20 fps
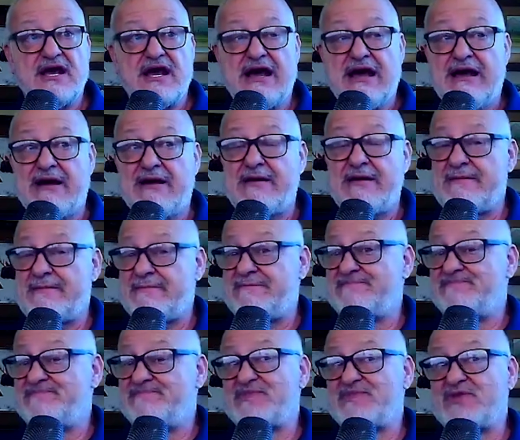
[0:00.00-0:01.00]

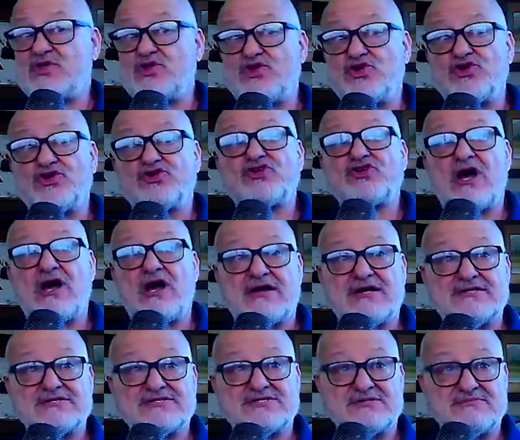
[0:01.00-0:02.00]
You're
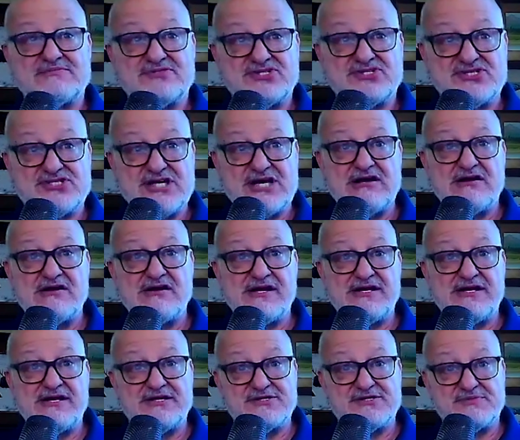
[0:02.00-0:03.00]
talking some
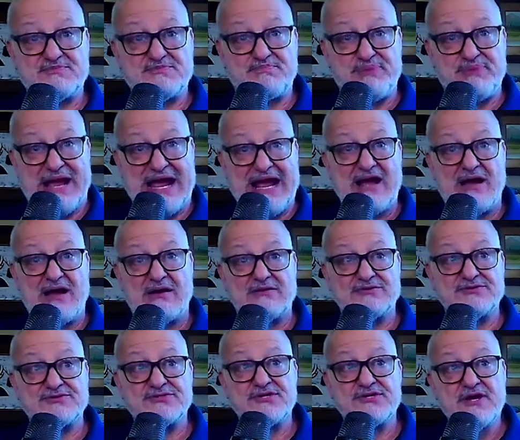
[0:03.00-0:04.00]
serious
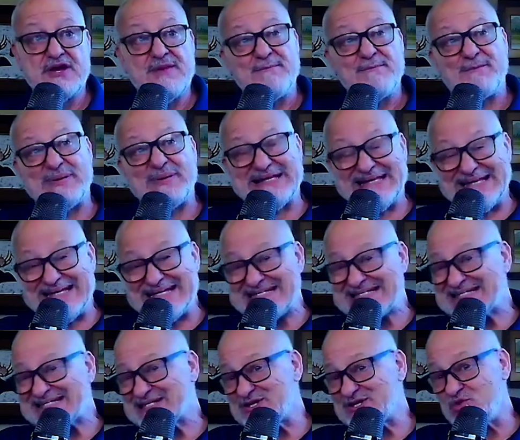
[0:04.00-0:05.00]
pounds, but
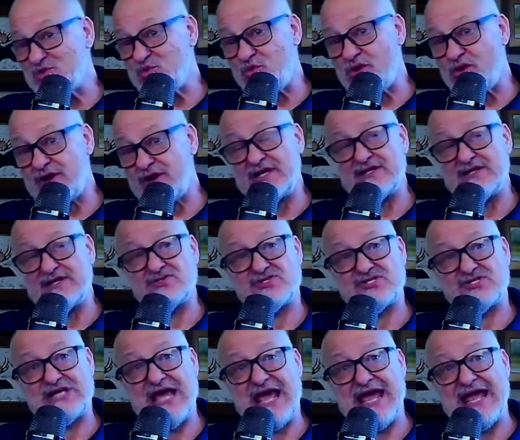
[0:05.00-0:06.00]
listen to what it
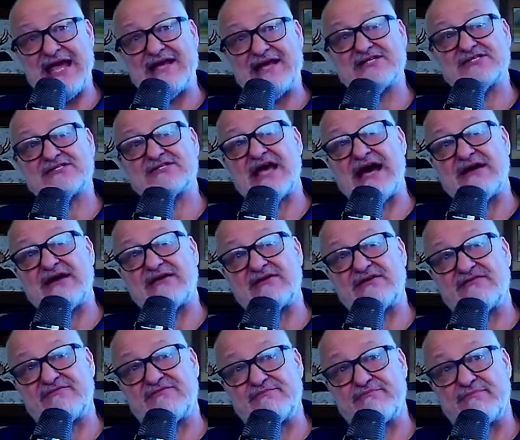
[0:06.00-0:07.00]
takes out
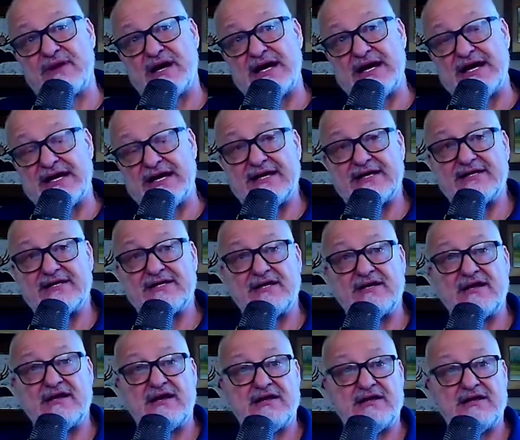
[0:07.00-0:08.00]
of mined
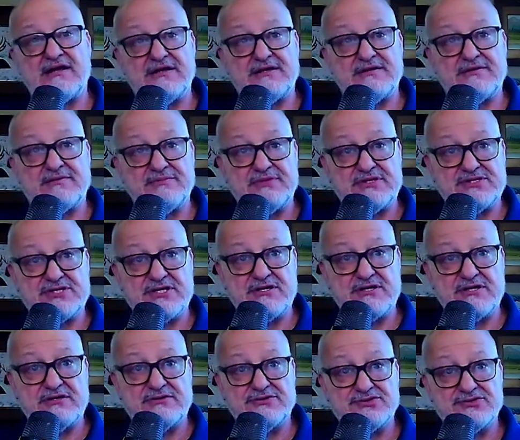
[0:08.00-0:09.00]

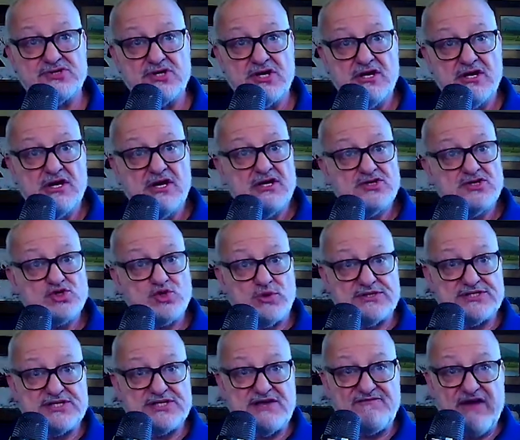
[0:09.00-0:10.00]
materials.
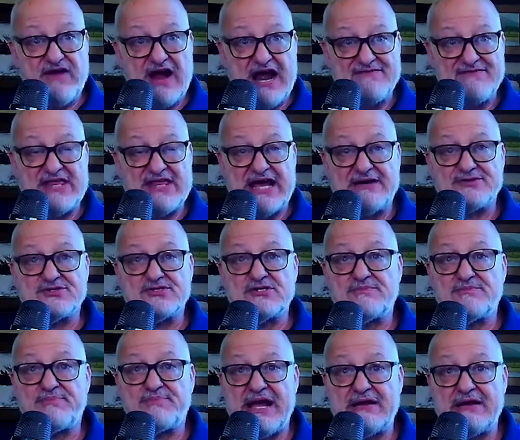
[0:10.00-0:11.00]
25,000
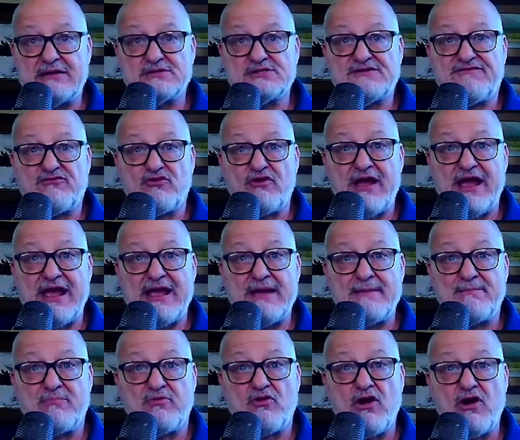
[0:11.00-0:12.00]
pounds for a
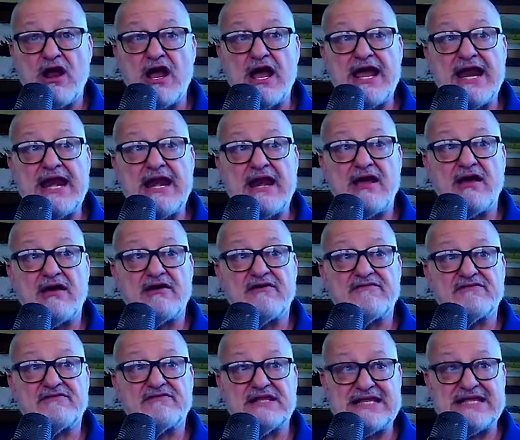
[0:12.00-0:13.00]
brine of
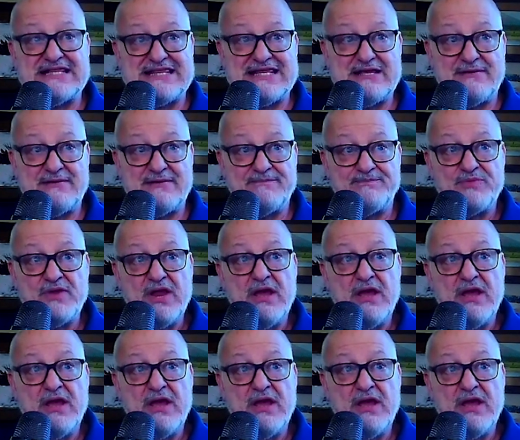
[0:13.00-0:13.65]
lithium,